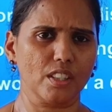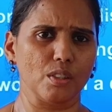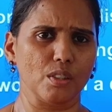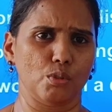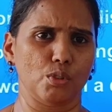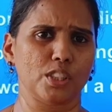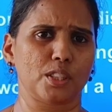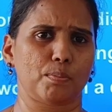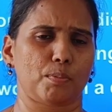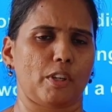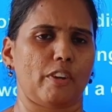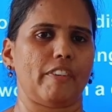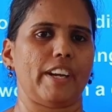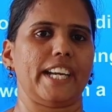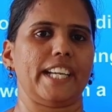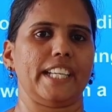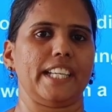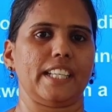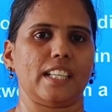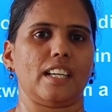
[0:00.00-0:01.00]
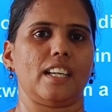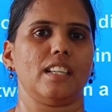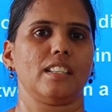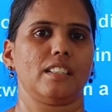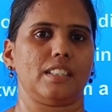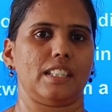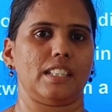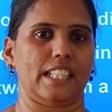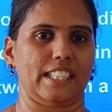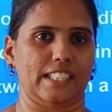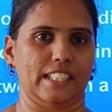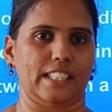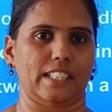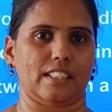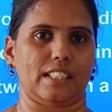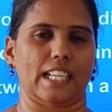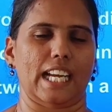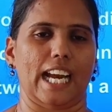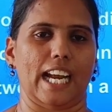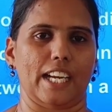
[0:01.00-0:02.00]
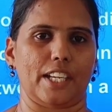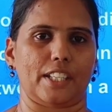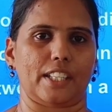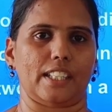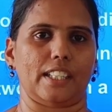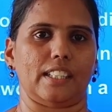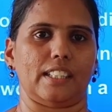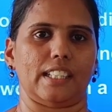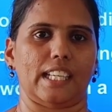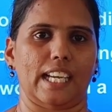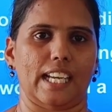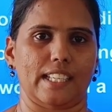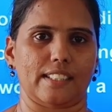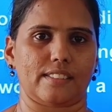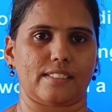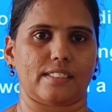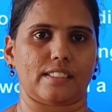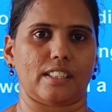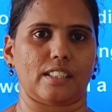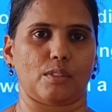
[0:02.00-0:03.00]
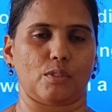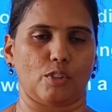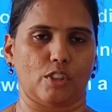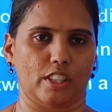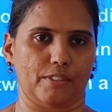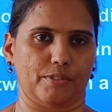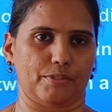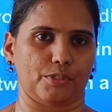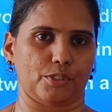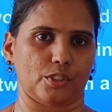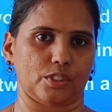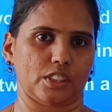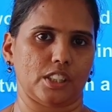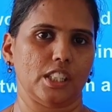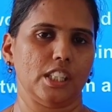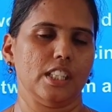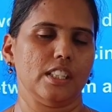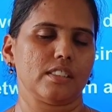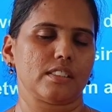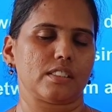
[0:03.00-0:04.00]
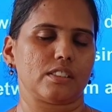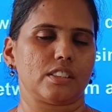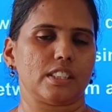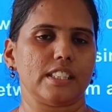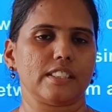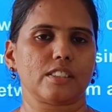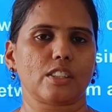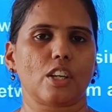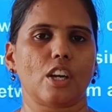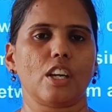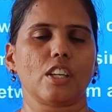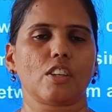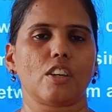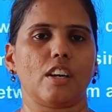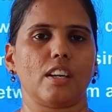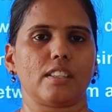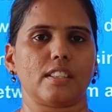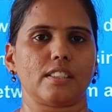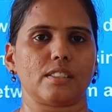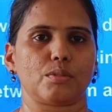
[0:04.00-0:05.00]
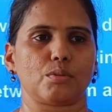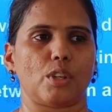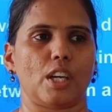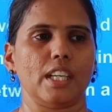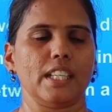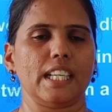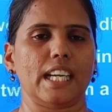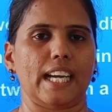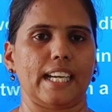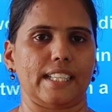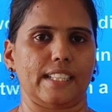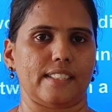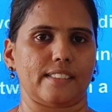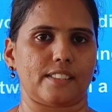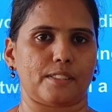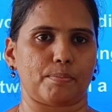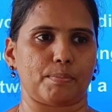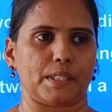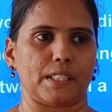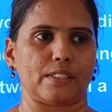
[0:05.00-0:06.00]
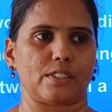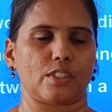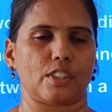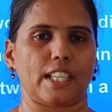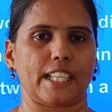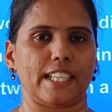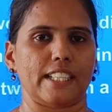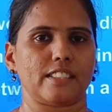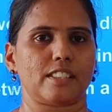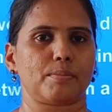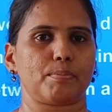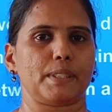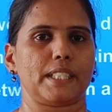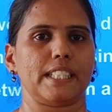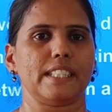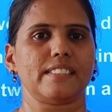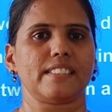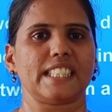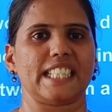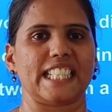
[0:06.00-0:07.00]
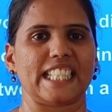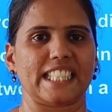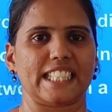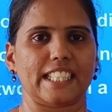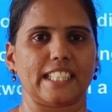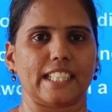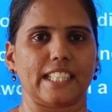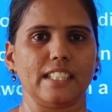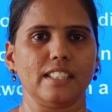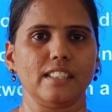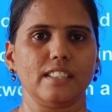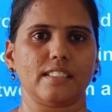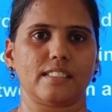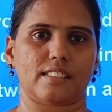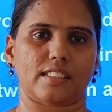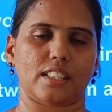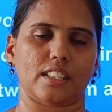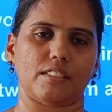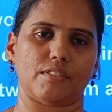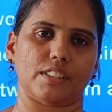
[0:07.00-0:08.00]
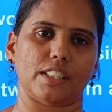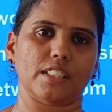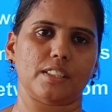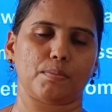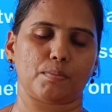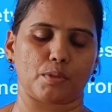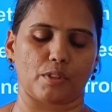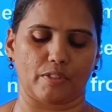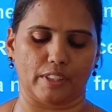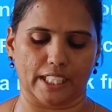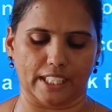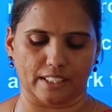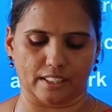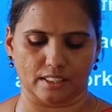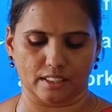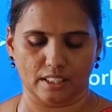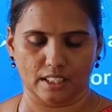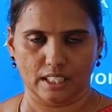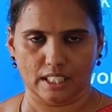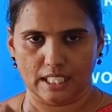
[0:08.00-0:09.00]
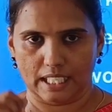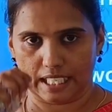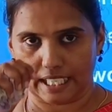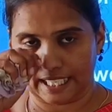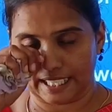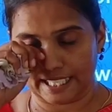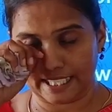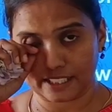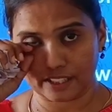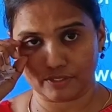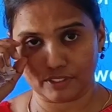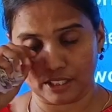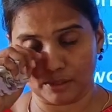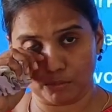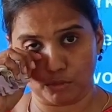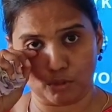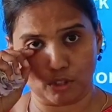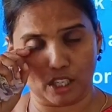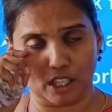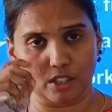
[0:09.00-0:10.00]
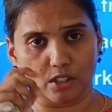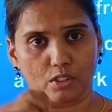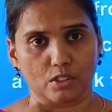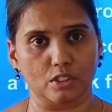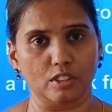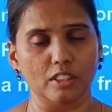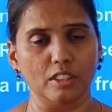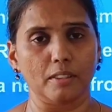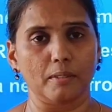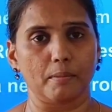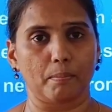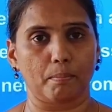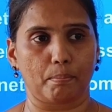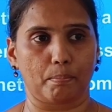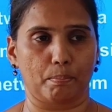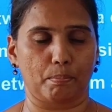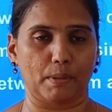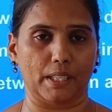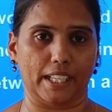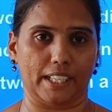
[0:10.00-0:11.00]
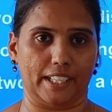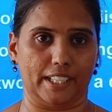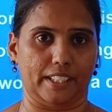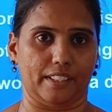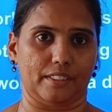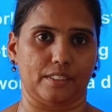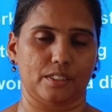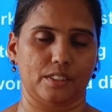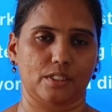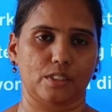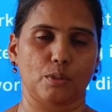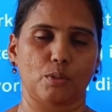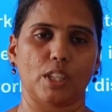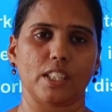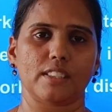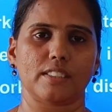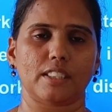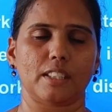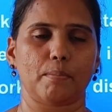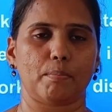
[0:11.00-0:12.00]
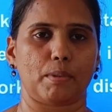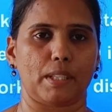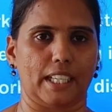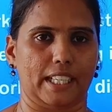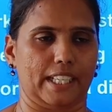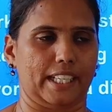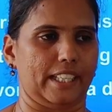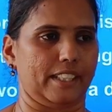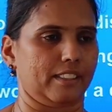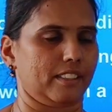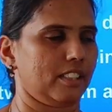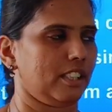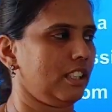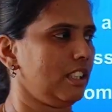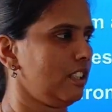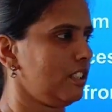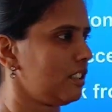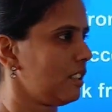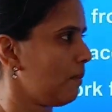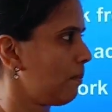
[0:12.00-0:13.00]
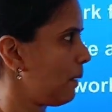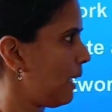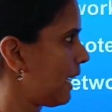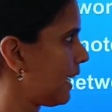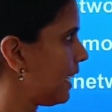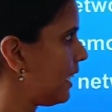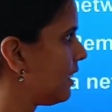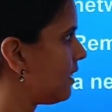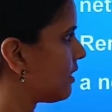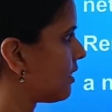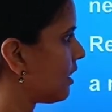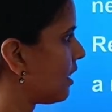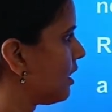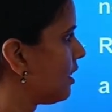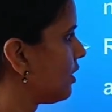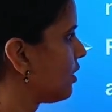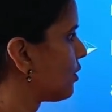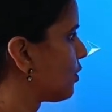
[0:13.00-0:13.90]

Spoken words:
Who is providing our internet? Airtel, Accel, Vodafone. So these are all called as what? ISP. So ISP is Internet Service Provider. And next we will move on to plugin. So what is a plugin? Plugin is a